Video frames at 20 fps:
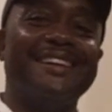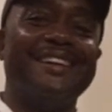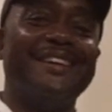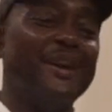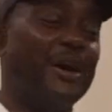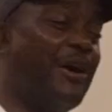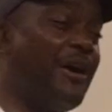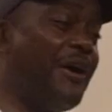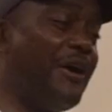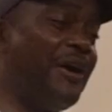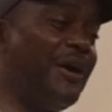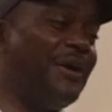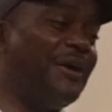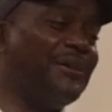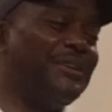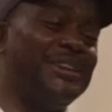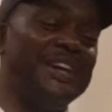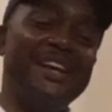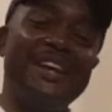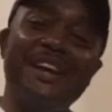
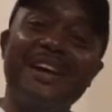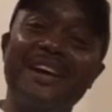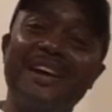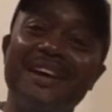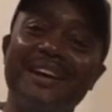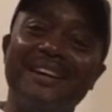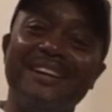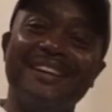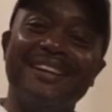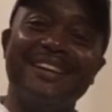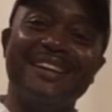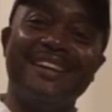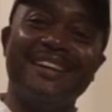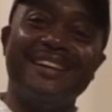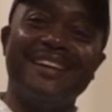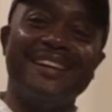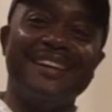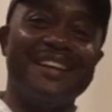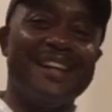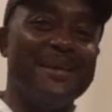Oh, you hear it?
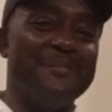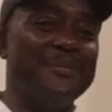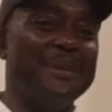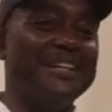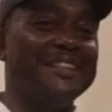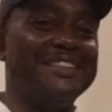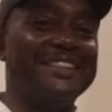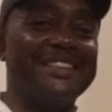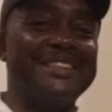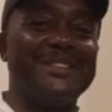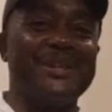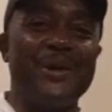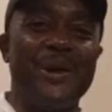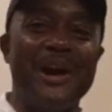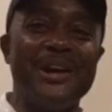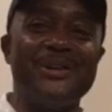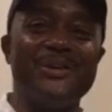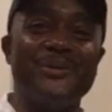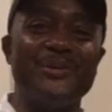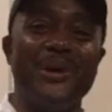That means it's
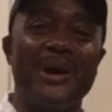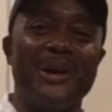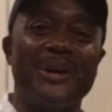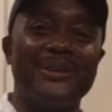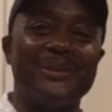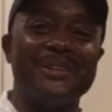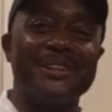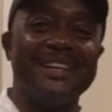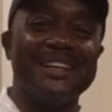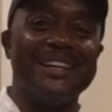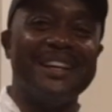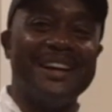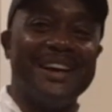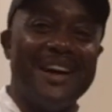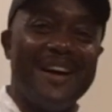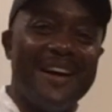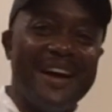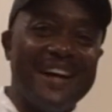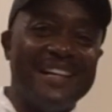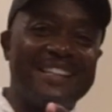starting to work.
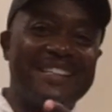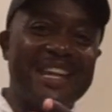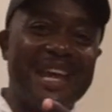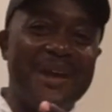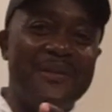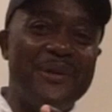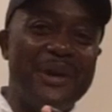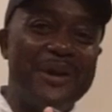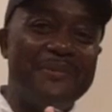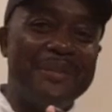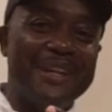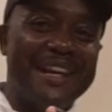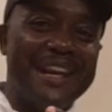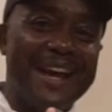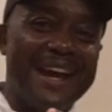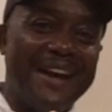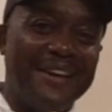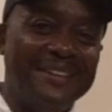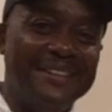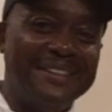All right, stay with me
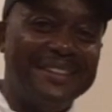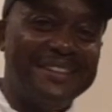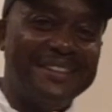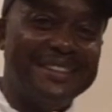now.